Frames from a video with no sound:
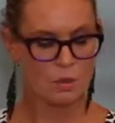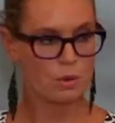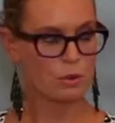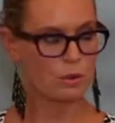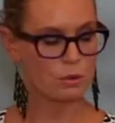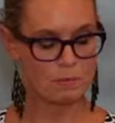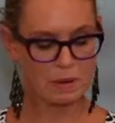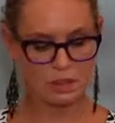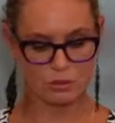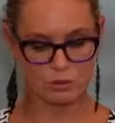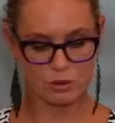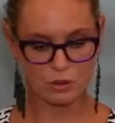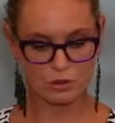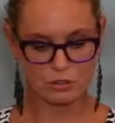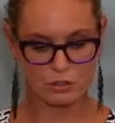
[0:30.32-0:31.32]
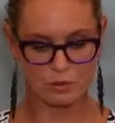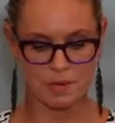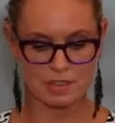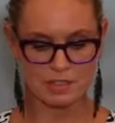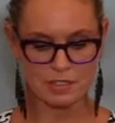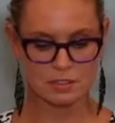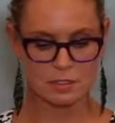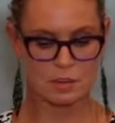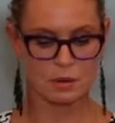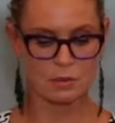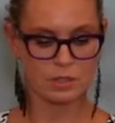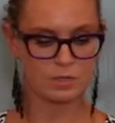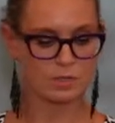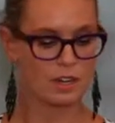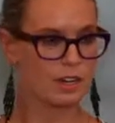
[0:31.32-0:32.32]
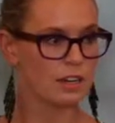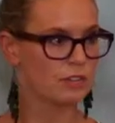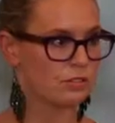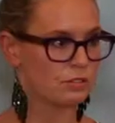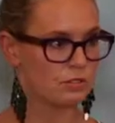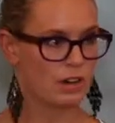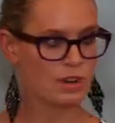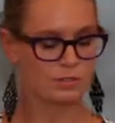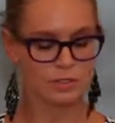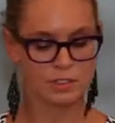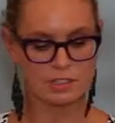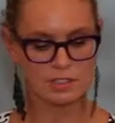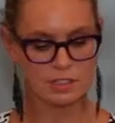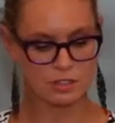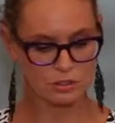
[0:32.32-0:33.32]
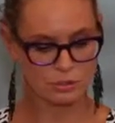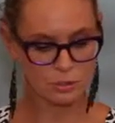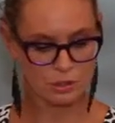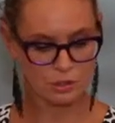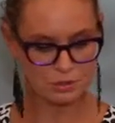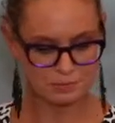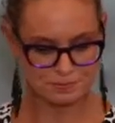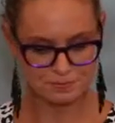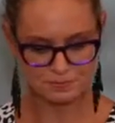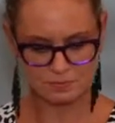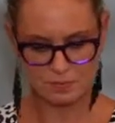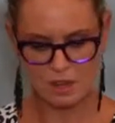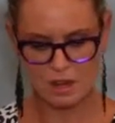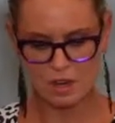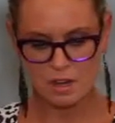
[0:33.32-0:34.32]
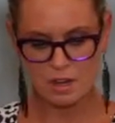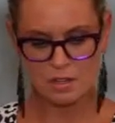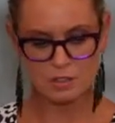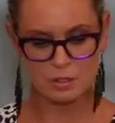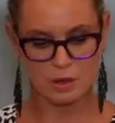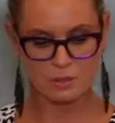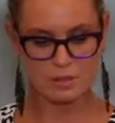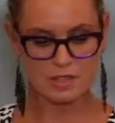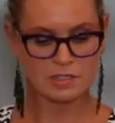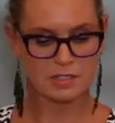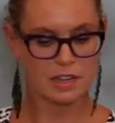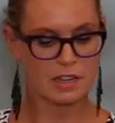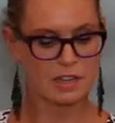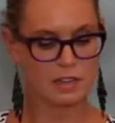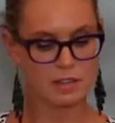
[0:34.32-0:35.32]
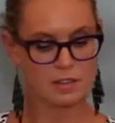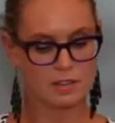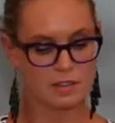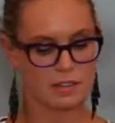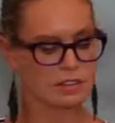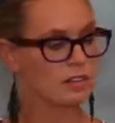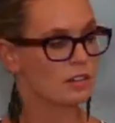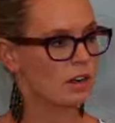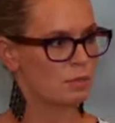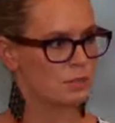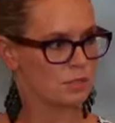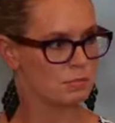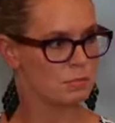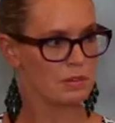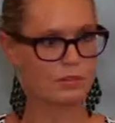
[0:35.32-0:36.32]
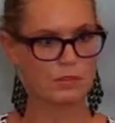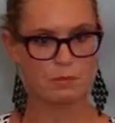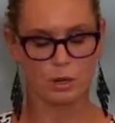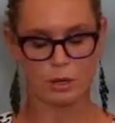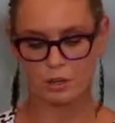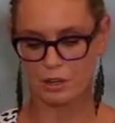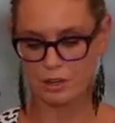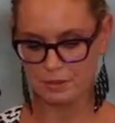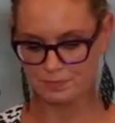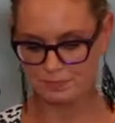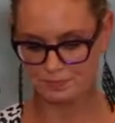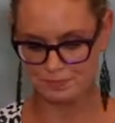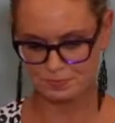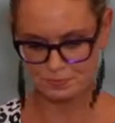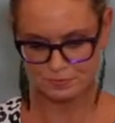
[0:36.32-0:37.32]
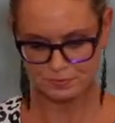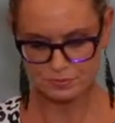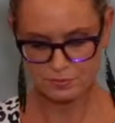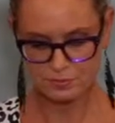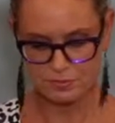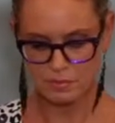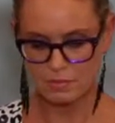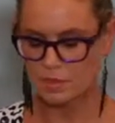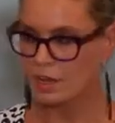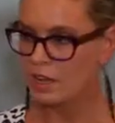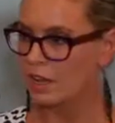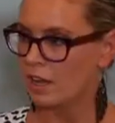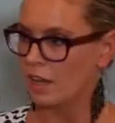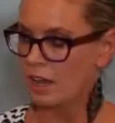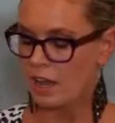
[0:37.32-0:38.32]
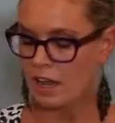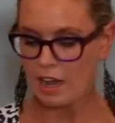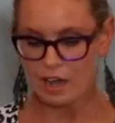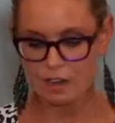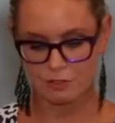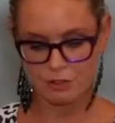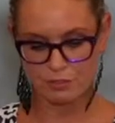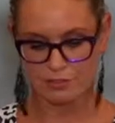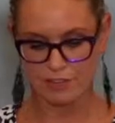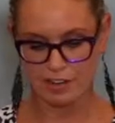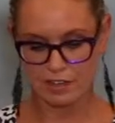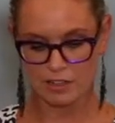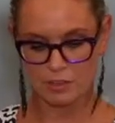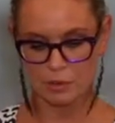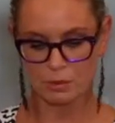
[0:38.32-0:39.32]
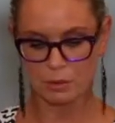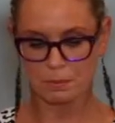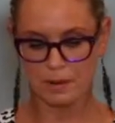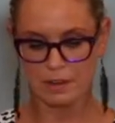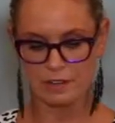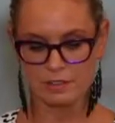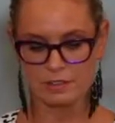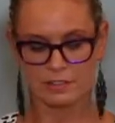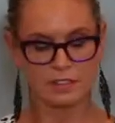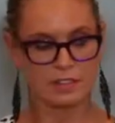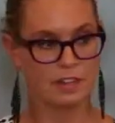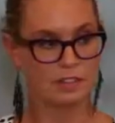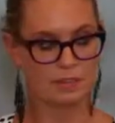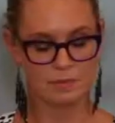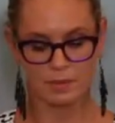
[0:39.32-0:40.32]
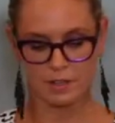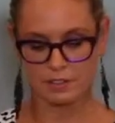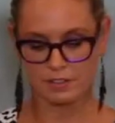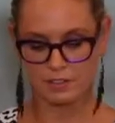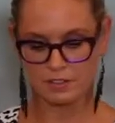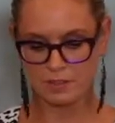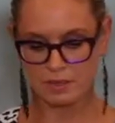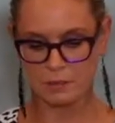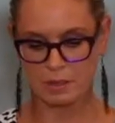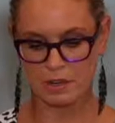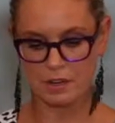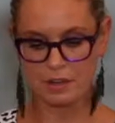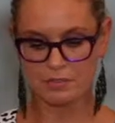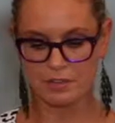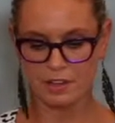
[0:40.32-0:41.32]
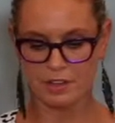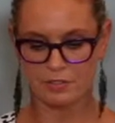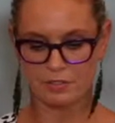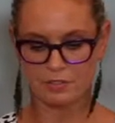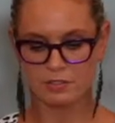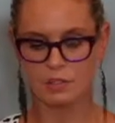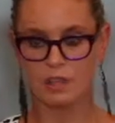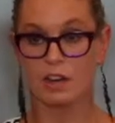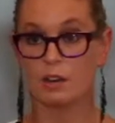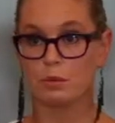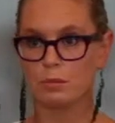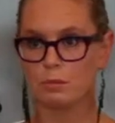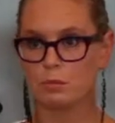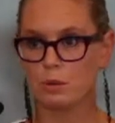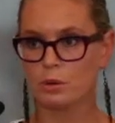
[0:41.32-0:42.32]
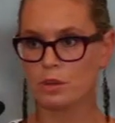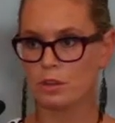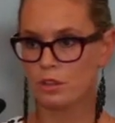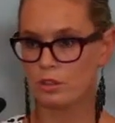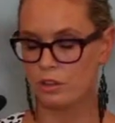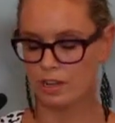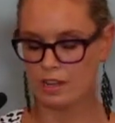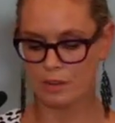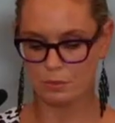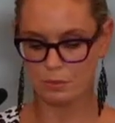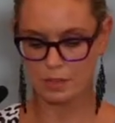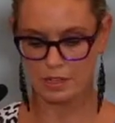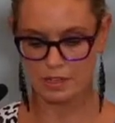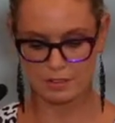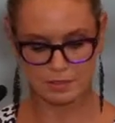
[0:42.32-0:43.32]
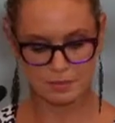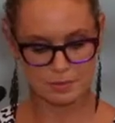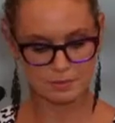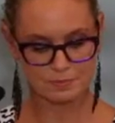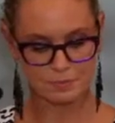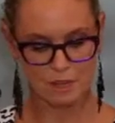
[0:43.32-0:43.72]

We'd all been through a traumatic time with Tyler's arrival into this world, so I must say this time was a bit of a blur. After a fairly normal pregnancy, assisted by IVF, Tyler was born at 38 weeks.